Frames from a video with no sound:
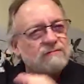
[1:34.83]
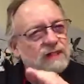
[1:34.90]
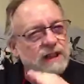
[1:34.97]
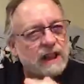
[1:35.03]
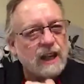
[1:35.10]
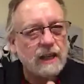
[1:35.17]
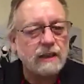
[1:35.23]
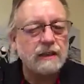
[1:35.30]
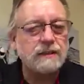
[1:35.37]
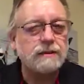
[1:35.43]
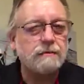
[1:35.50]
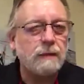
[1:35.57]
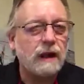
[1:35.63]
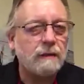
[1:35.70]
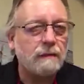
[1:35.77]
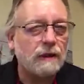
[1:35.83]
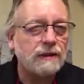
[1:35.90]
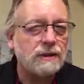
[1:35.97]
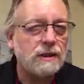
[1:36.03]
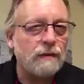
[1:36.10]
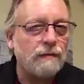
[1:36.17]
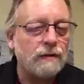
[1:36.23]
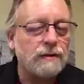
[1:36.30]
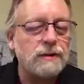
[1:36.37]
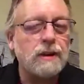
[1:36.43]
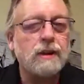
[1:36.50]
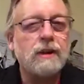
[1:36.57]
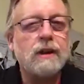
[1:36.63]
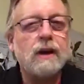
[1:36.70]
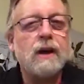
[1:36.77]
really kind of doesn't make much difference.
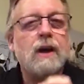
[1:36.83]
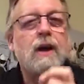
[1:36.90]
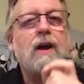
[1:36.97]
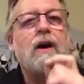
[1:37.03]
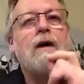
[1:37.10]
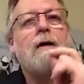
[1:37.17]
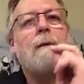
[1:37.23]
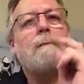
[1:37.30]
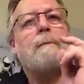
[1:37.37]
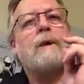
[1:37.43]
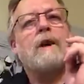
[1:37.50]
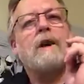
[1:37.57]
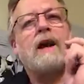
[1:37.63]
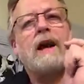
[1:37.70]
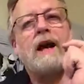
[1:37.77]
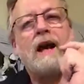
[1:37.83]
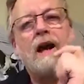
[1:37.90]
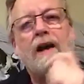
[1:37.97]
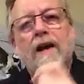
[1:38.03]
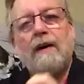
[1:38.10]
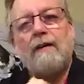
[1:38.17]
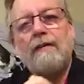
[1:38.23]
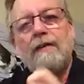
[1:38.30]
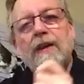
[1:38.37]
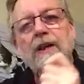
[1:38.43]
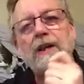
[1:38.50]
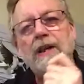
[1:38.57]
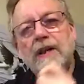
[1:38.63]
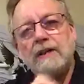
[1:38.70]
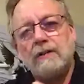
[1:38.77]
But a
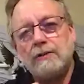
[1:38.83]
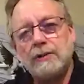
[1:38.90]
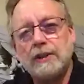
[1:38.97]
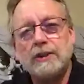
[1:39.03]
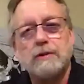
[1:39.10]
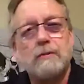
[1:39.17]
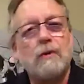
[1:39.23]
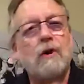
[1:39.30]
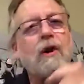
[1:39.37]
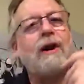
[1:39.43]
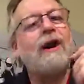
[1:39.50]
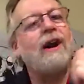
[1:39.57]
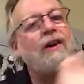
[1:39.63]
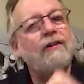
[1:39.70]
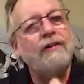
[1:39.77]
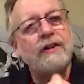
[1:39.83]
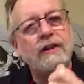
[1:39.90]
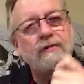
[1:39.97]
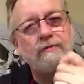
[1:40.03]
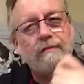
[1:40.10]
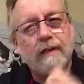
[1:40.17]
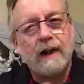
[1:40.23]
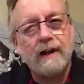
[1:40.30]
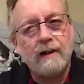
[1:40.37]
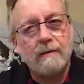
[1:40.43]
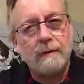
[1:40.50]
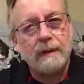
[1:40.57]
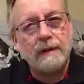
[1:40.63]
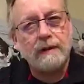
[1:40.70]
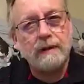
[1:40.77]
healthy ecosystem or a healthy
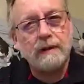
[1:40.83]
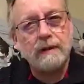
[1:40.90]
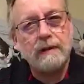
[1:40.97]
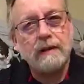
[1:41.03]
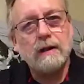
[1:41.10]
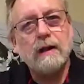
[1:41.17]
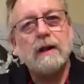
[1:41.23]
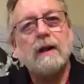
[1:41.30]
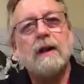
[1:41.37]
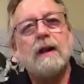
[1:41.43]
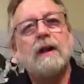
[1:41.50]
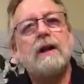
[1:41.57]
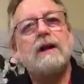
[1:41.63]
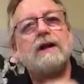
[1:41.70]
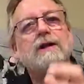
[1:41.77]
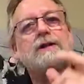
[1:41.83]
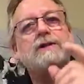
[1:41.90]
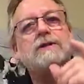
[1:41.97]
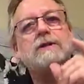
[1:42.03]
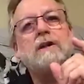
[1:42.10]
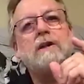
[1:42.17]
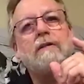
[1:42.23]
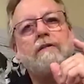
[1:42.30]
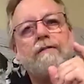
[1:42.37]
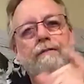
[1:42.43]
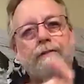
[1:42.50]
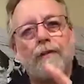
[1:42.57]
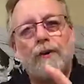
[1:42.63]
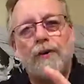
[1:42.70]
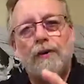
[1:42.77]
environment is
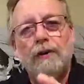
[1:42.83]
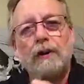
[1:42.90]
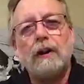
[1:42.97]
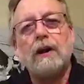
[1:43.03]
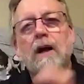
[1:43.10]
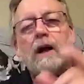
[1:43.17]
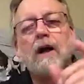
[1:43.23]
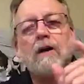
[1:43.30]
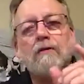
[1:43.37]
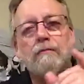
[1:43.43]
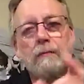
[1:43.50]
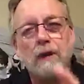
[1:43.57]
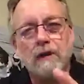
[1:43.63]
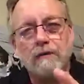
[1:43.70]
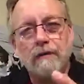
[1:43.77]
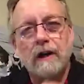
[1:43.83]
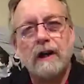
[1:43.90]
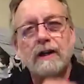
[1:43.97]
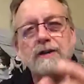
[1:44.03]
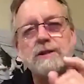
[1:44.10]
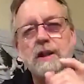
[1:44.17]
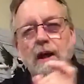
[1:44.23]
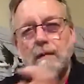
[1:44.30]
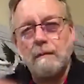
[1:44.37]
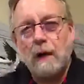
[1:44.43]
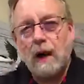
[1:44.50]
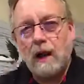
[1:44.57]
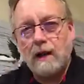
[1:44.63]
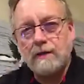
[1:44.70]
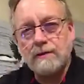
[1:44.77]
full of butterflies and
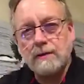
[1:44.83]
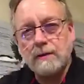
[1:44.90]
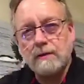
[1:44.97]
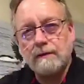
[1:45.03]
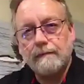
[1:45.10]
moths.